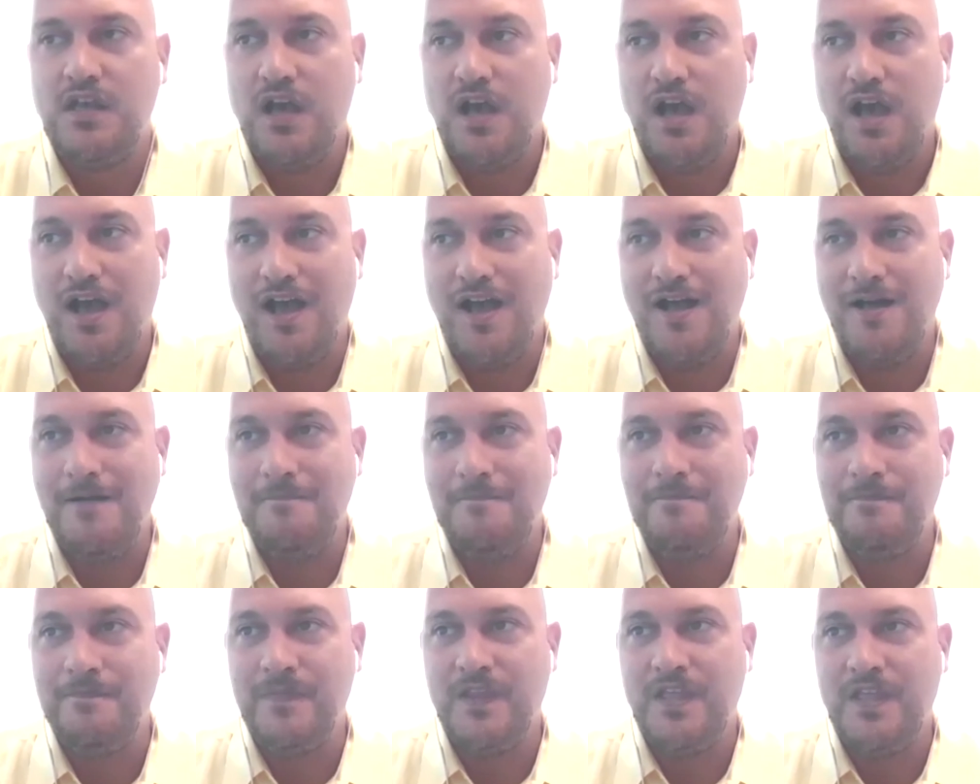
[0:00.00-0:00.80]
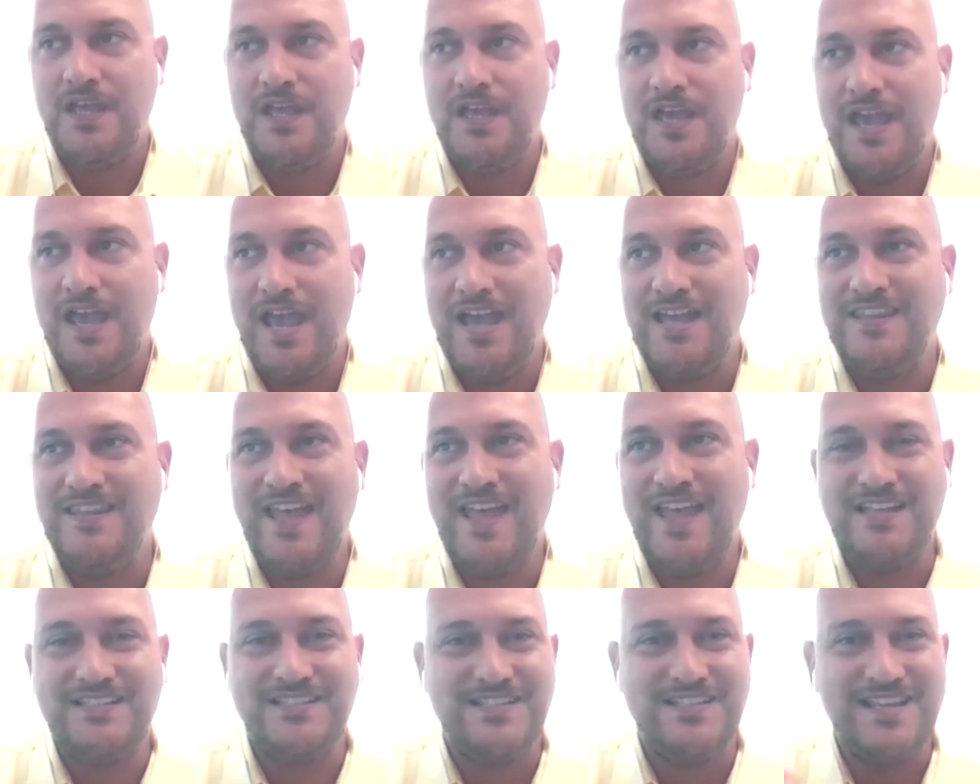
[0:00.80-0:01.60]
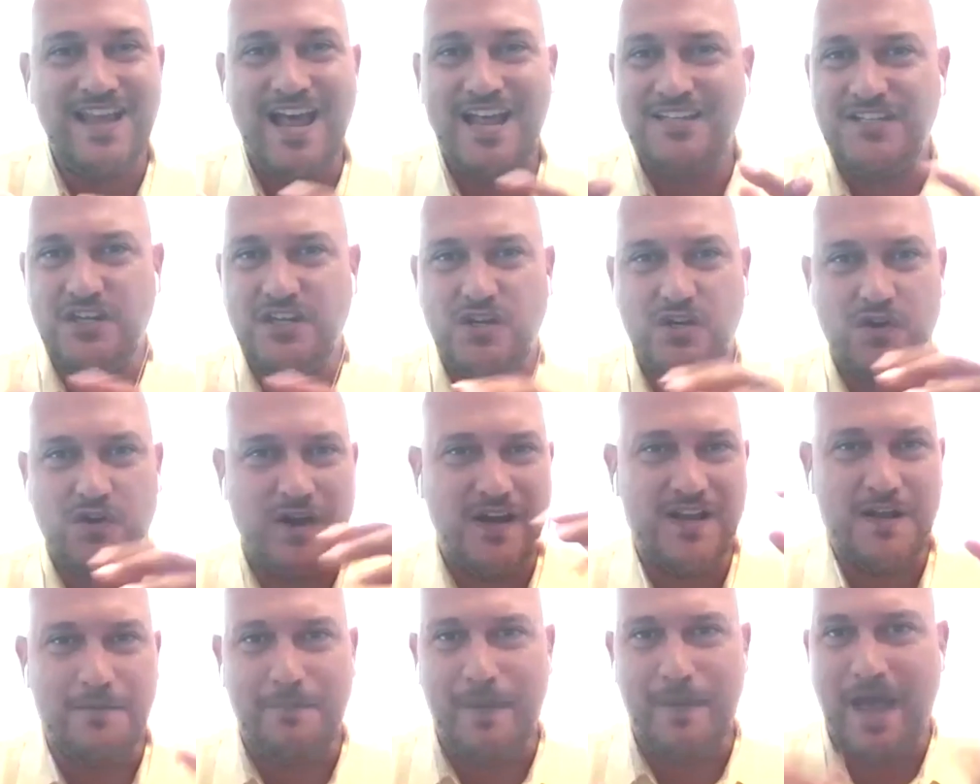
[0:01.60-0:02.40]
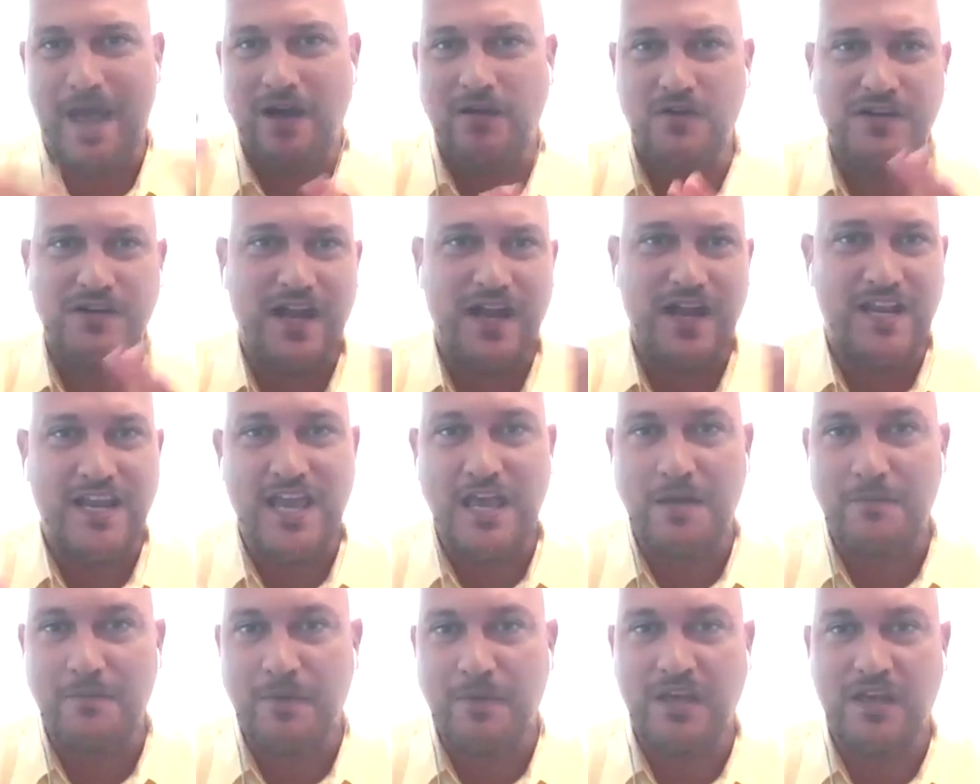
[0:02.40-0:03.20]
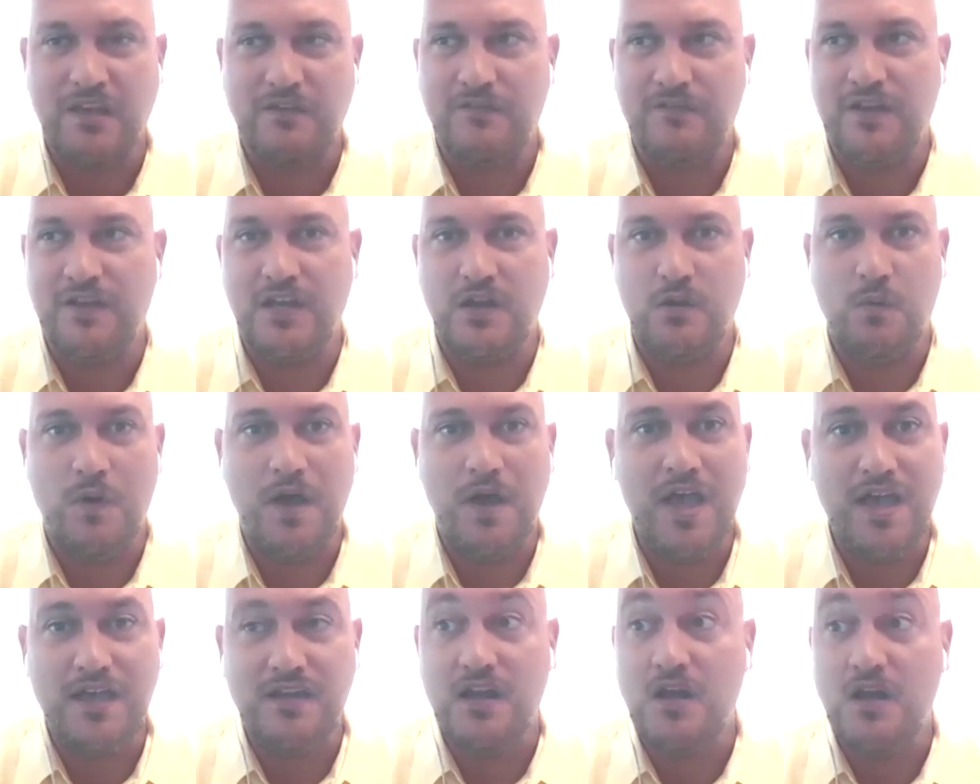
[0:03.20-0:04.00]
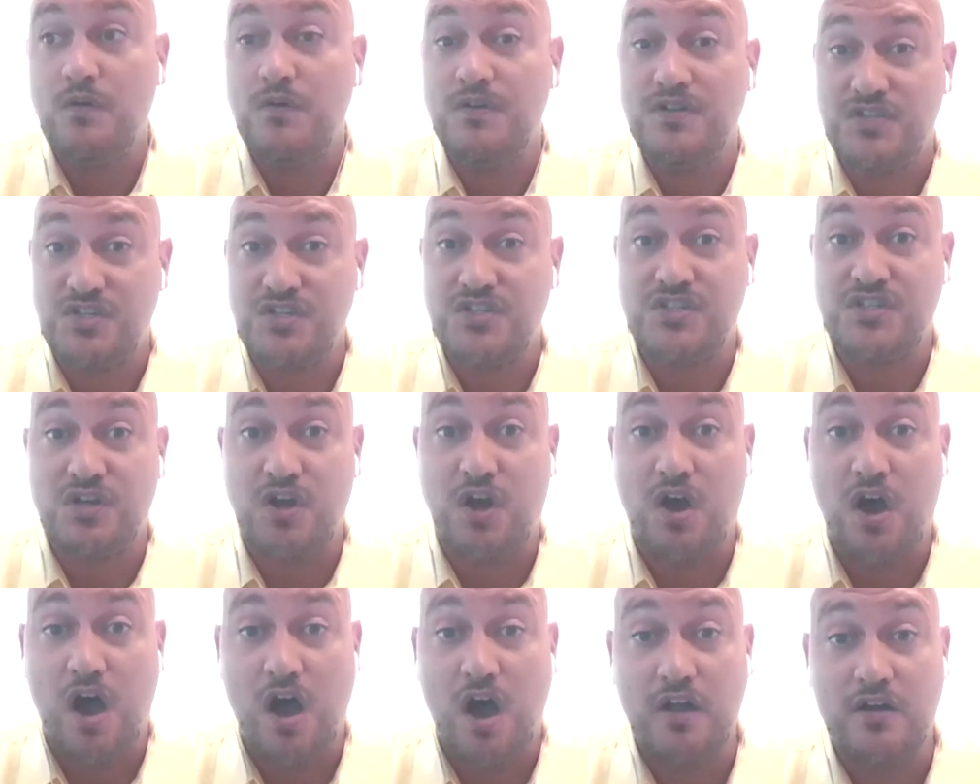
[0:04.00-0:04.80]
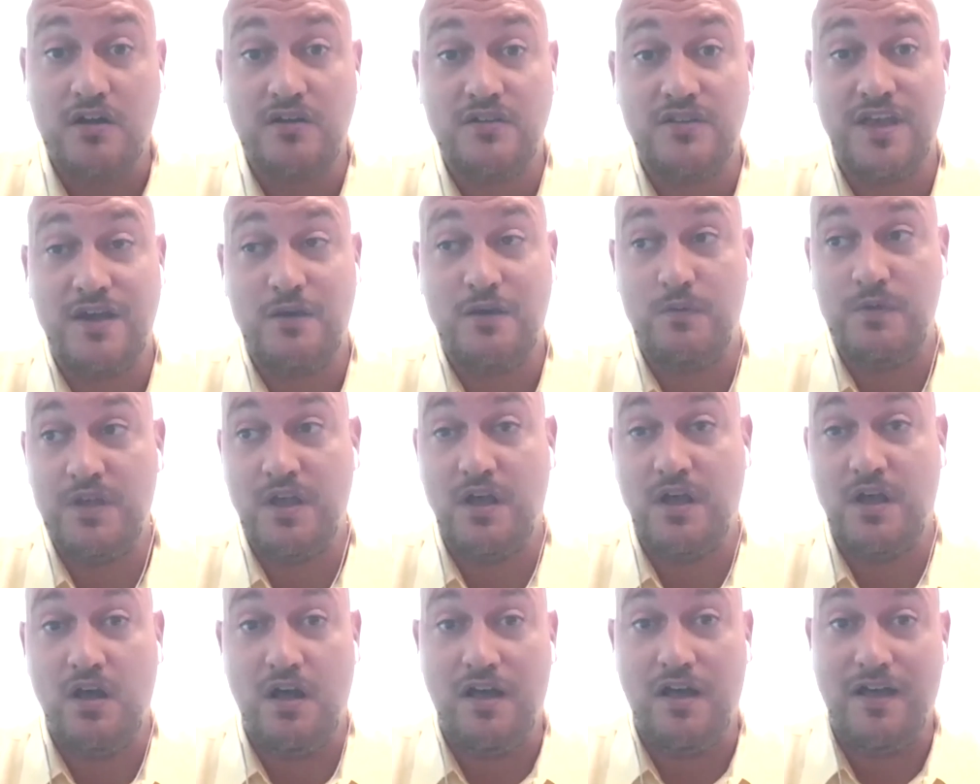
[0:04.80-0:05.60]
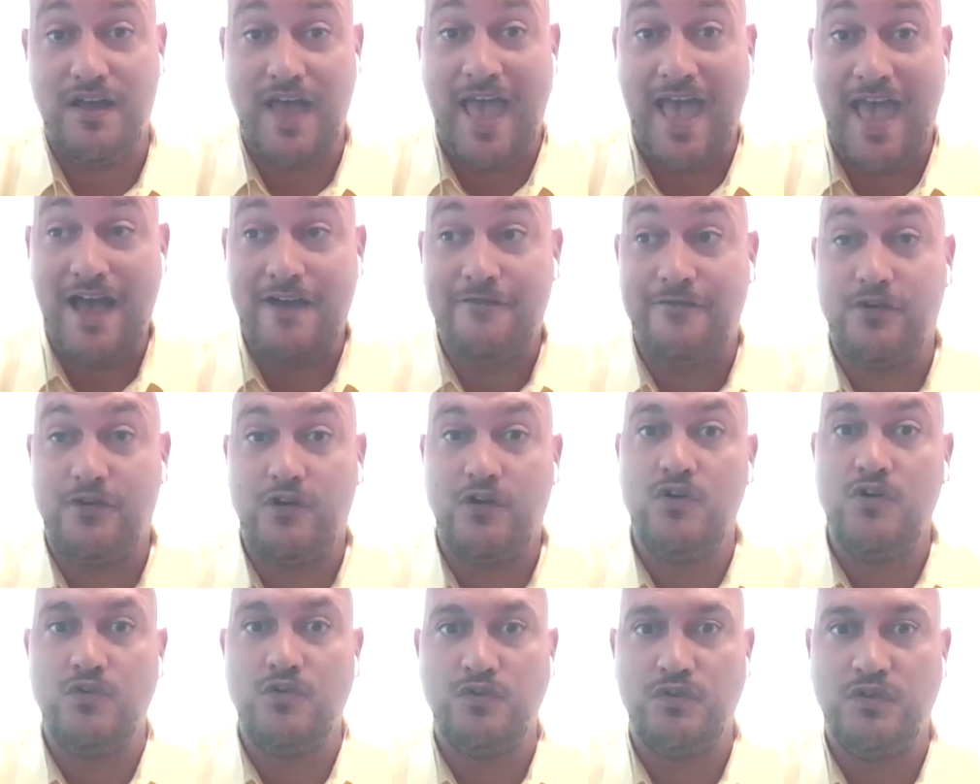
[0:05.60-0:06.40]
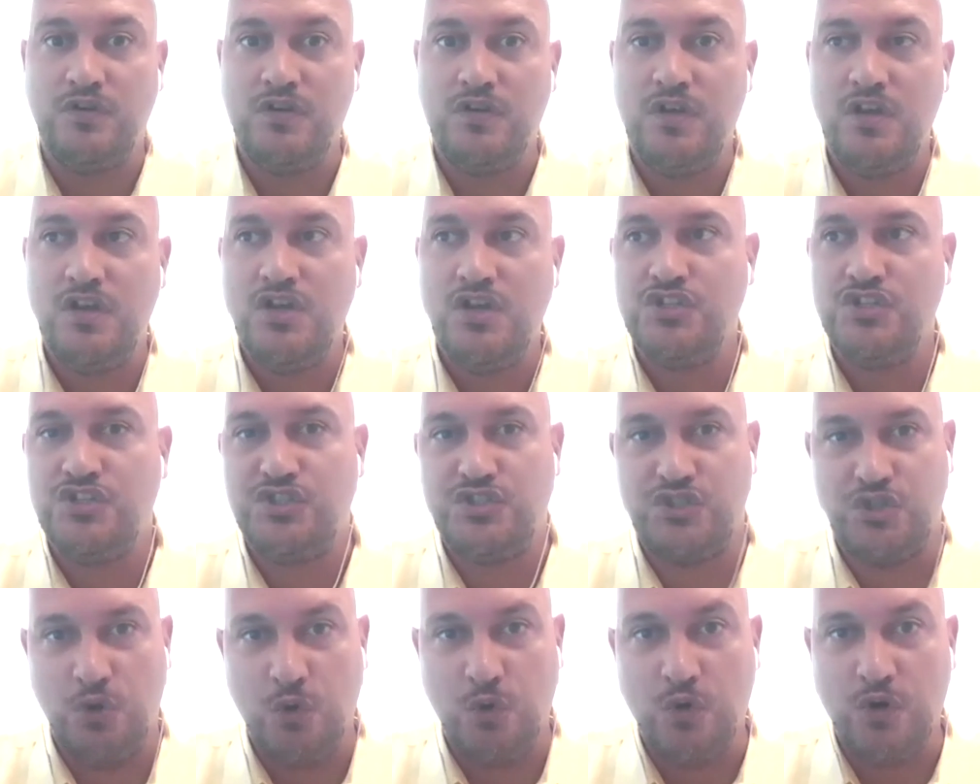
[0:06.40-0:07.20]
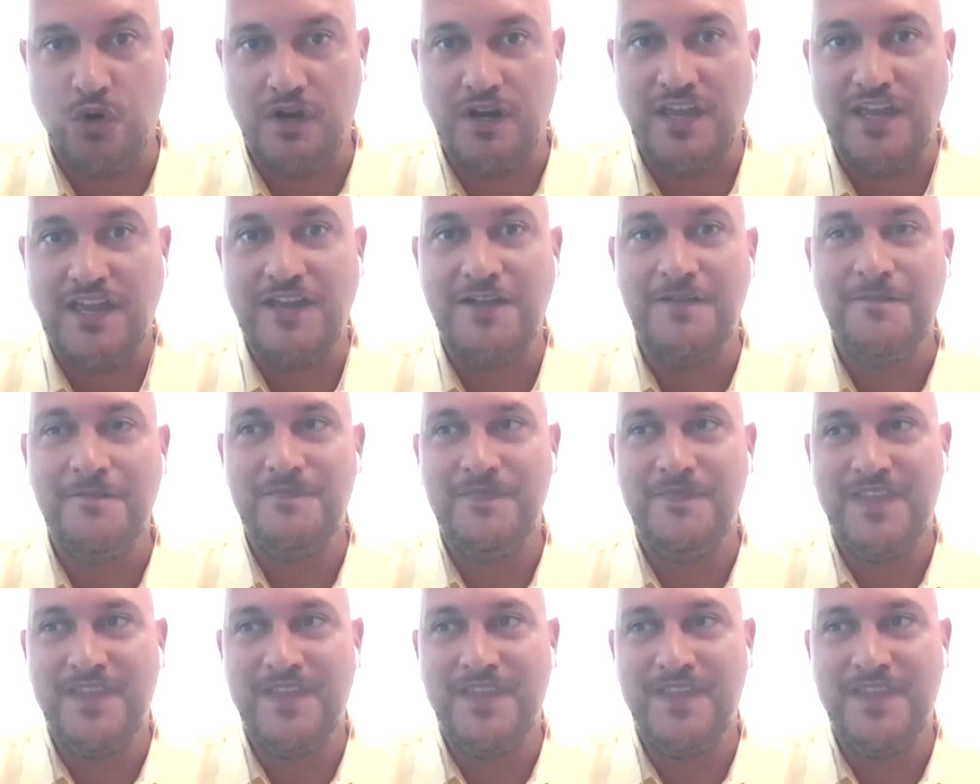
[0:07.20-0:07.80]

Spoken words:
And that's not to create a power dynamic of any way. No, it's just to honor that we all have our own story.